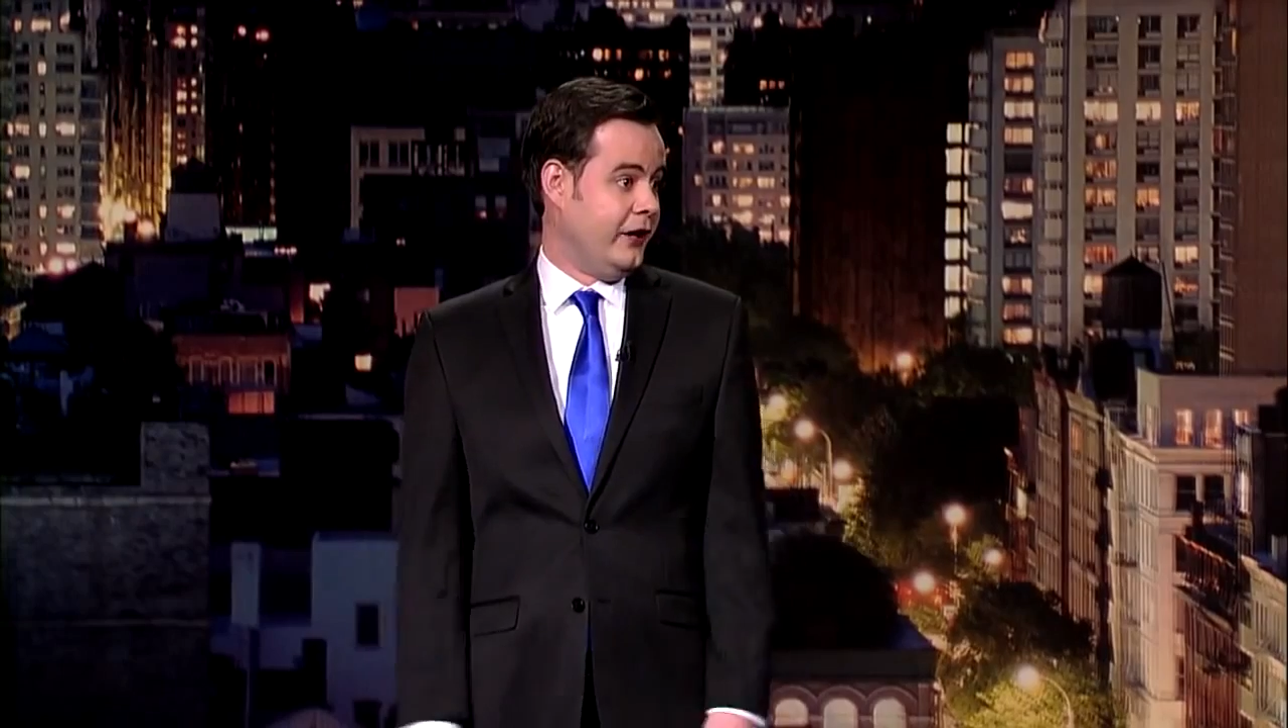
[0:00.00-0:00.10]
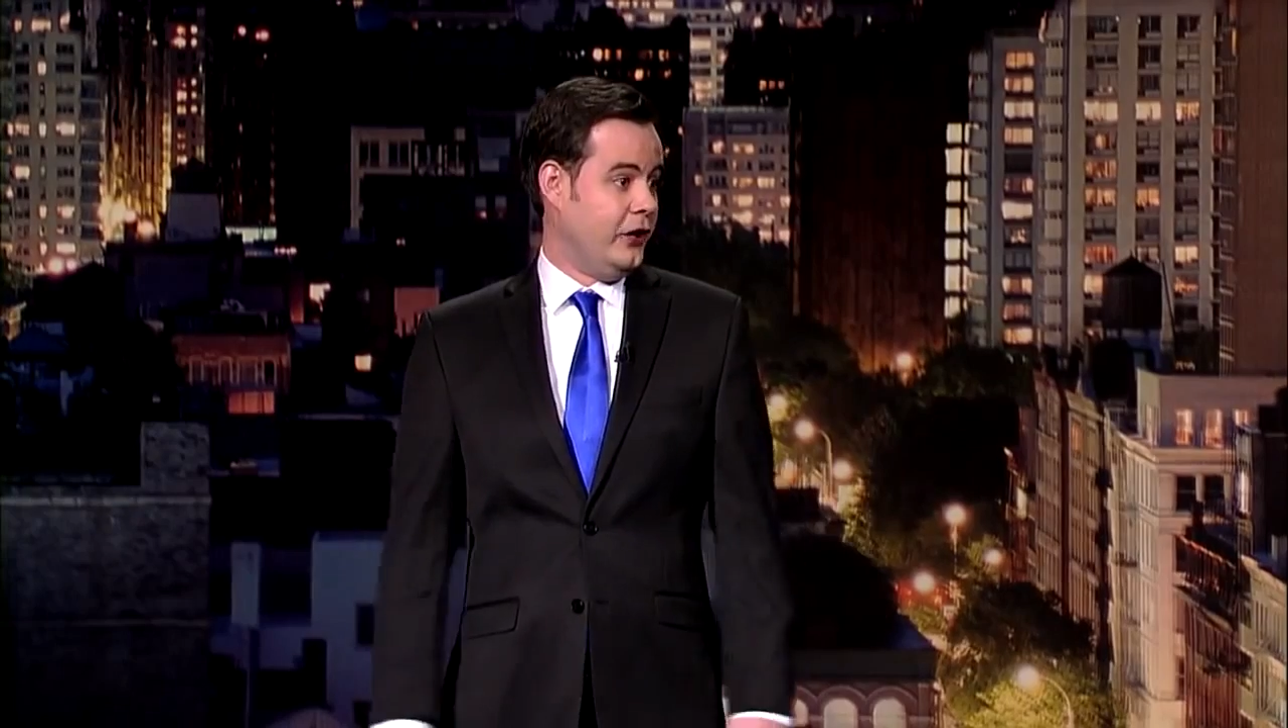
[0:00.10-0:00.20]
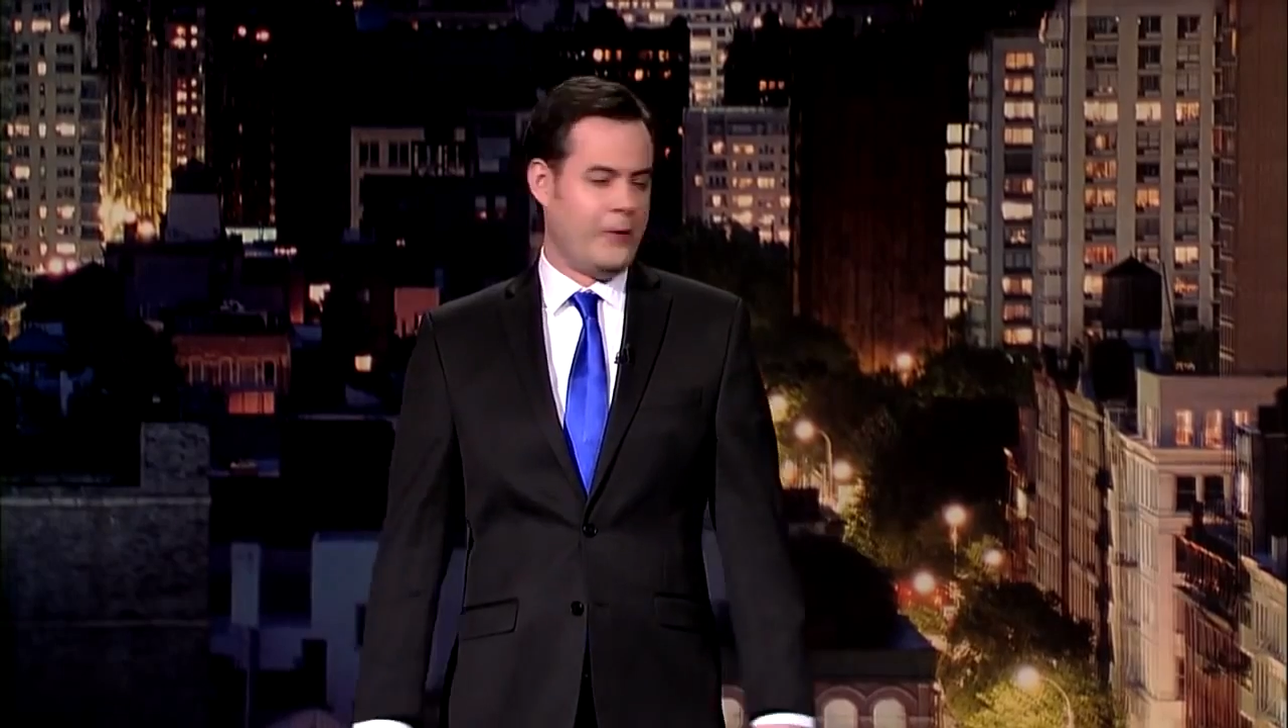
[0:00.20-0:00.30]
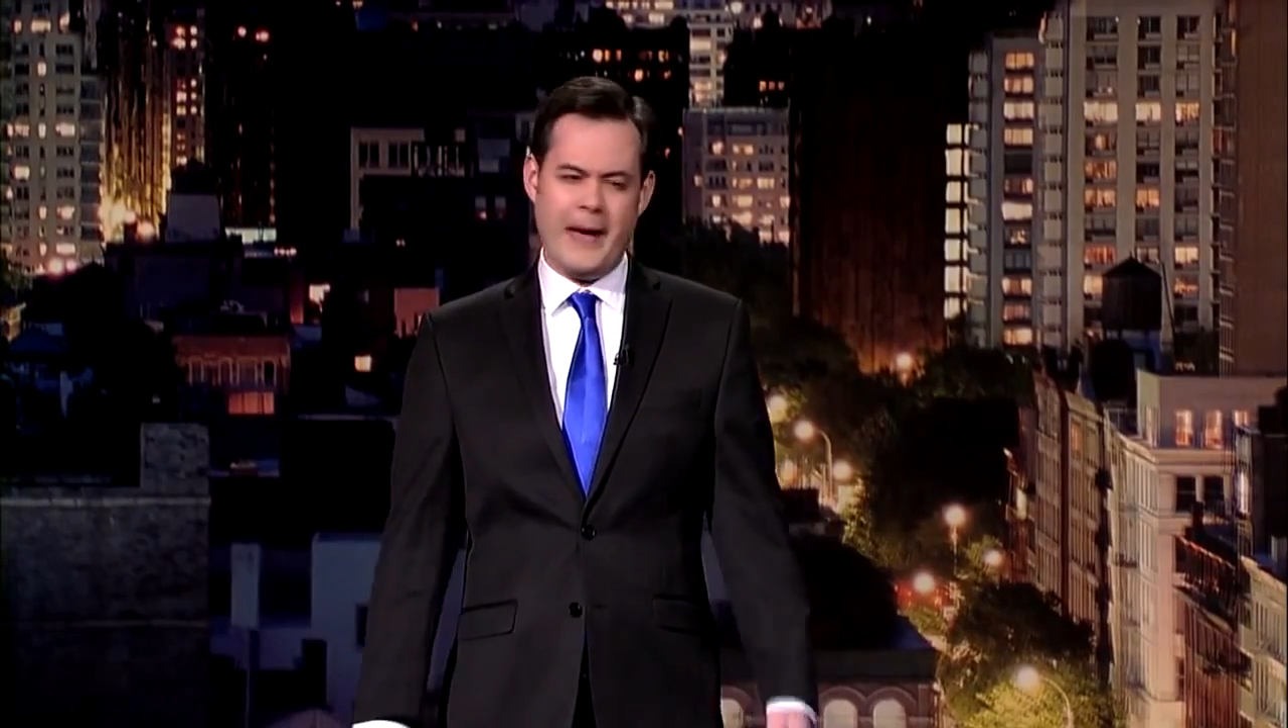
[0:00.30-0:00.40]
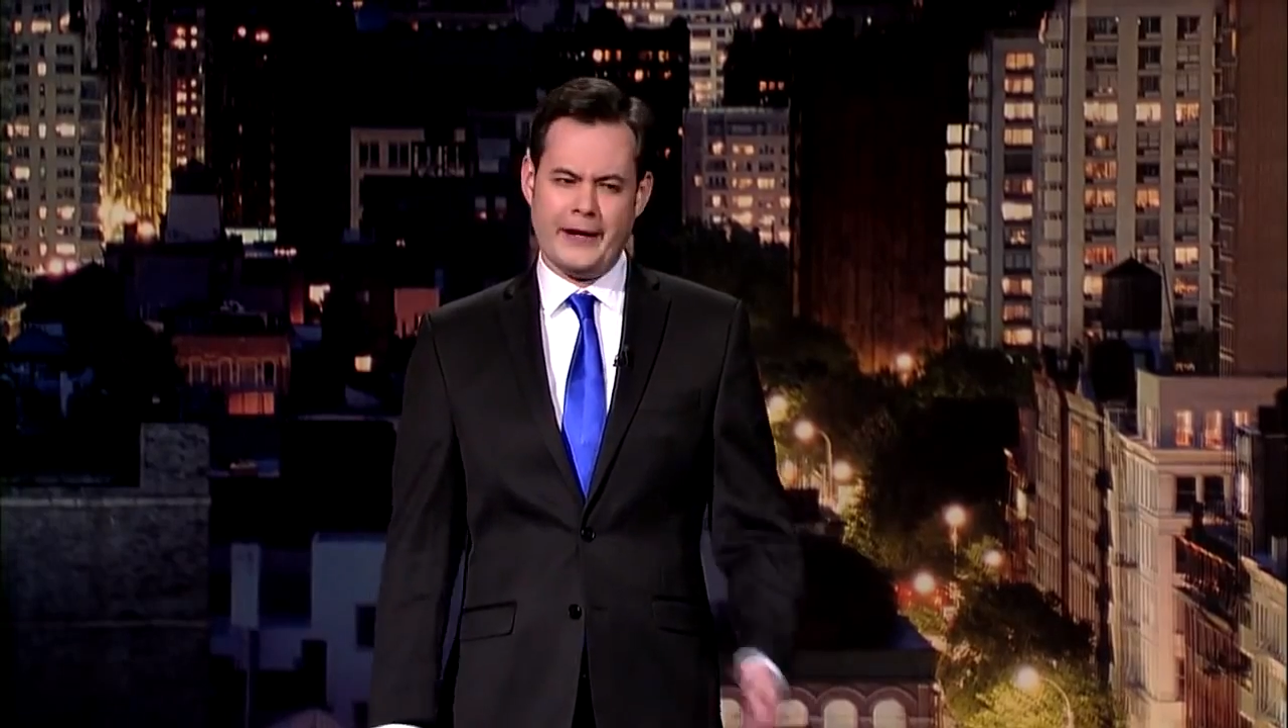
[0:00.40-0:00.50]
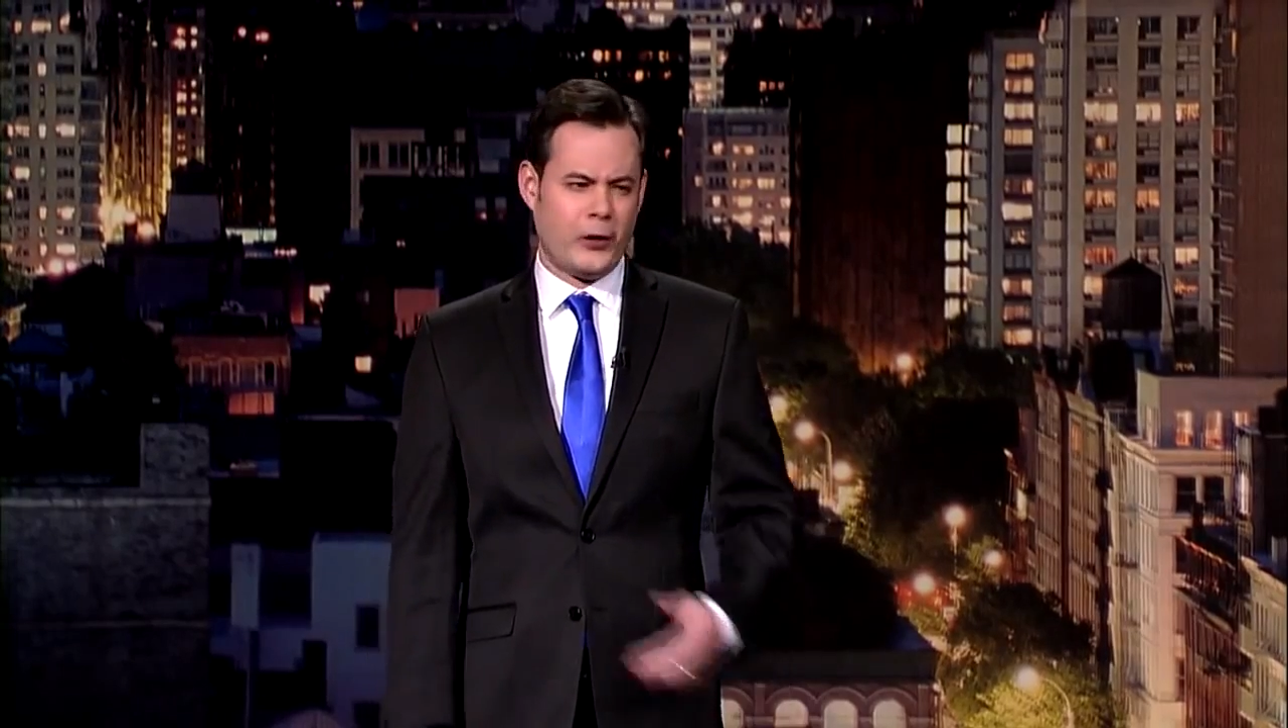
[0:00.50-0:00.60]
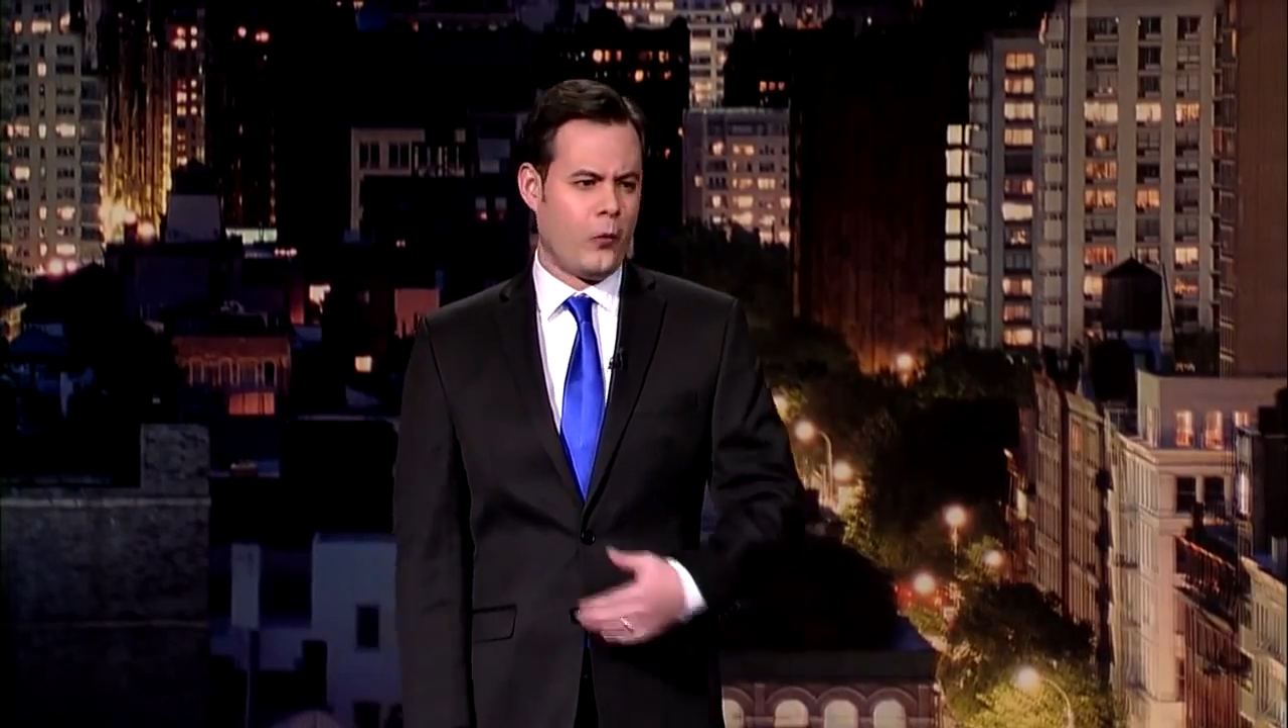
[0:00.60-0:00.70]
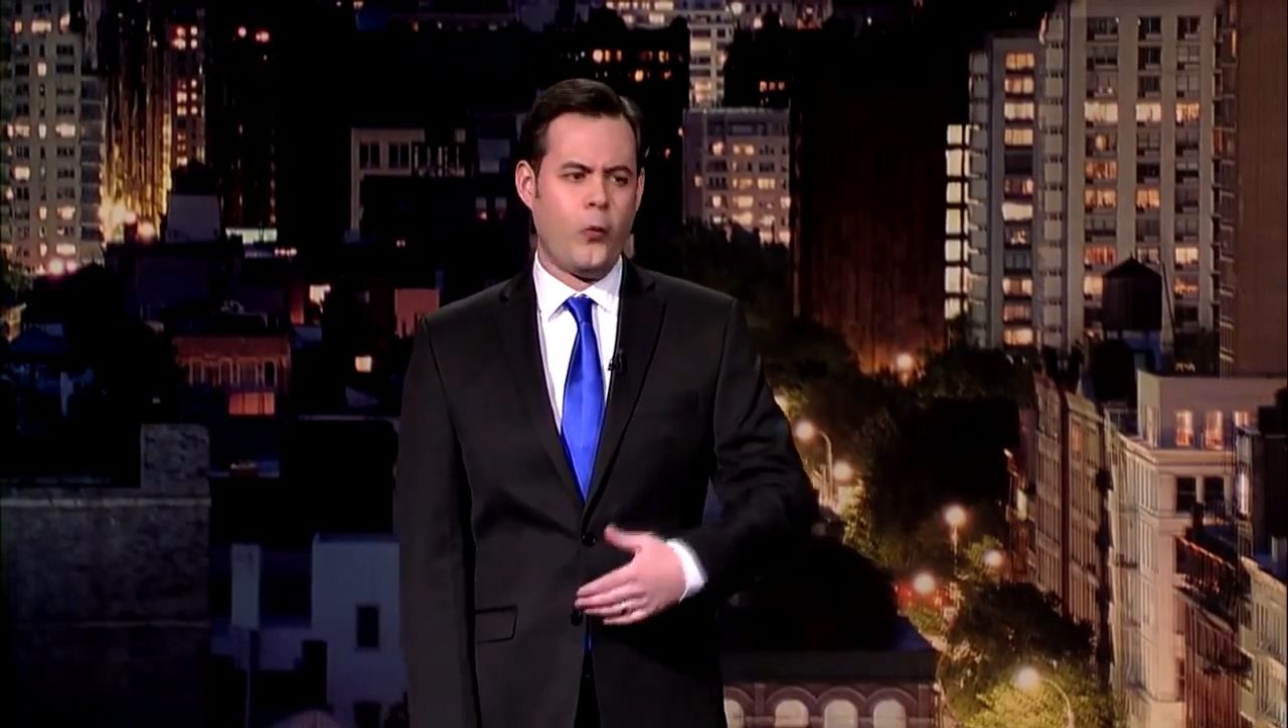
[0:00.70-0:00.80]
no matter